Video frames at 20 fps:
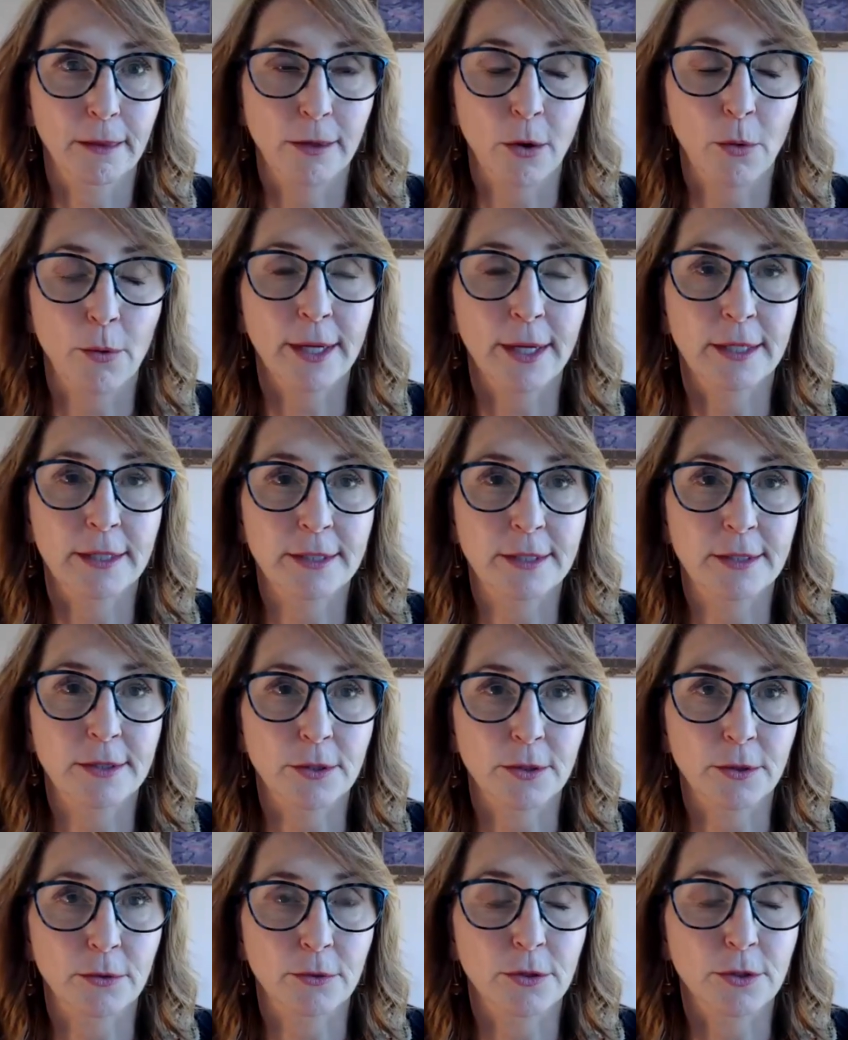going
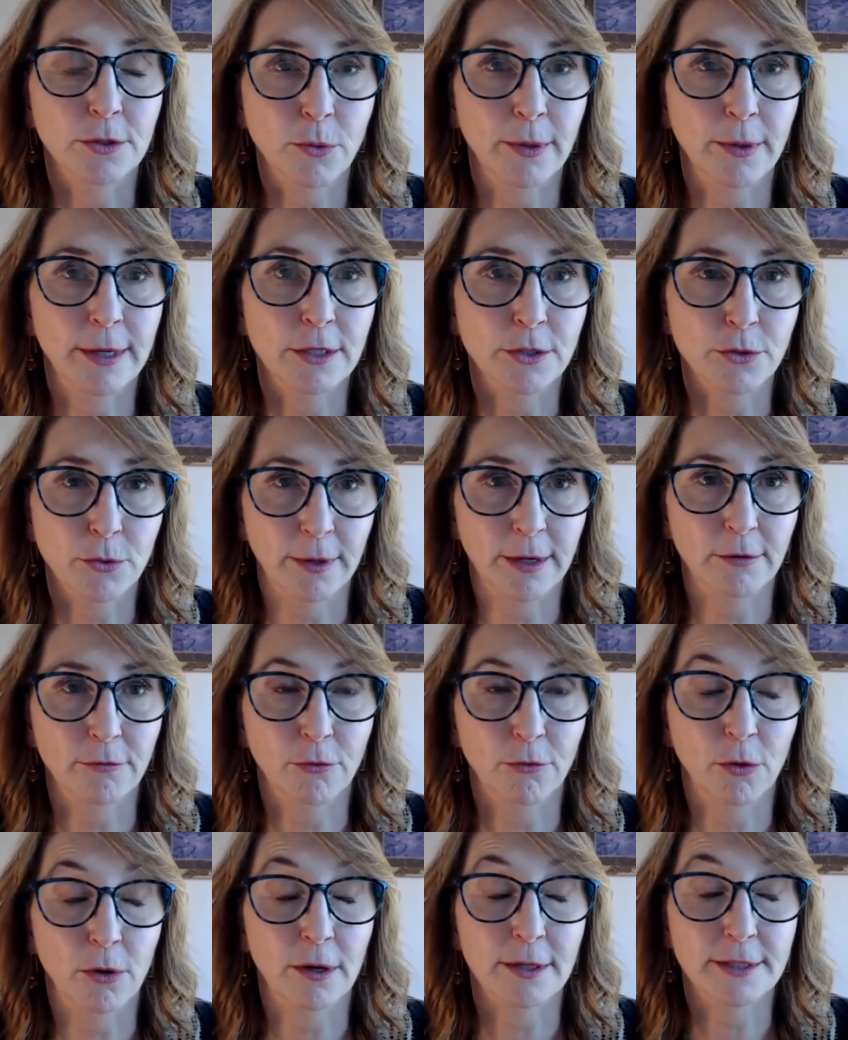into the
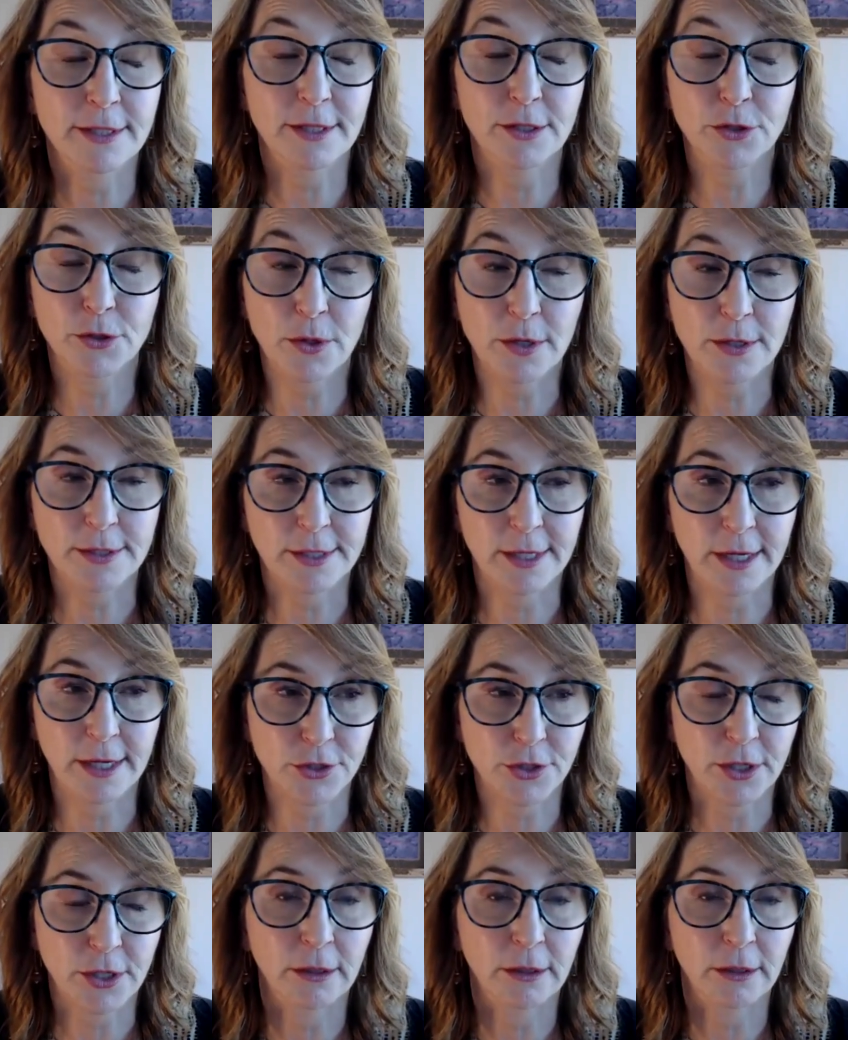2024. It's a short
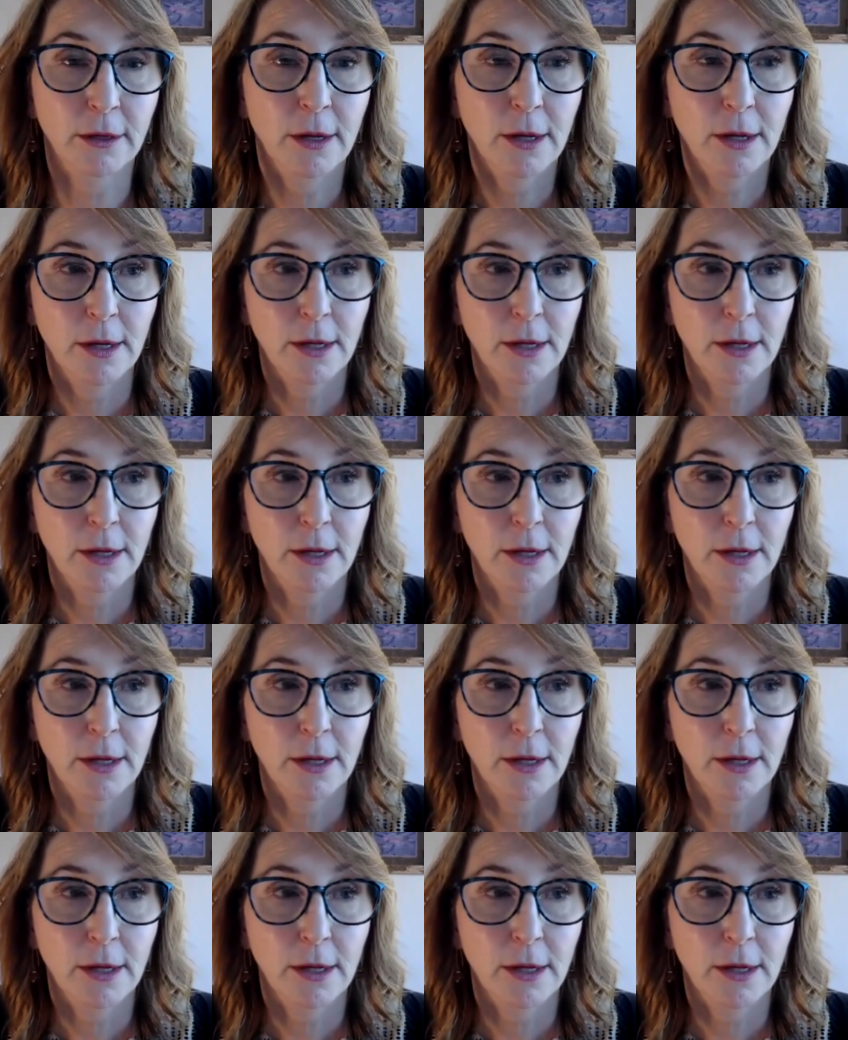session,